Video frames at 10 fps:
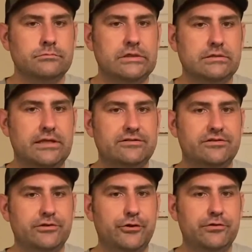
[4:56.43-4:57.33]

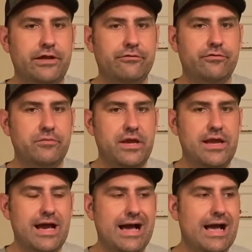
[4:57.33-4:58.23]
lesson learned there for me.
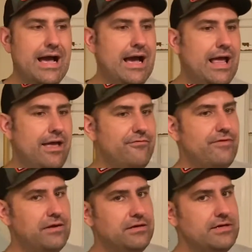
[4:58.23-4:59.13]
If I
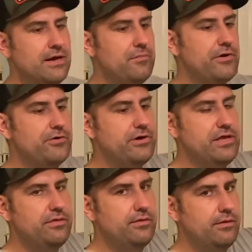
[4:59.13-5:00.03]
can come
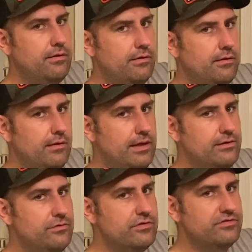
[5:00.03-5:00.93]
underneath and
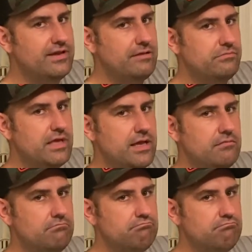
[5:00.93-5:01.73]
do the same thing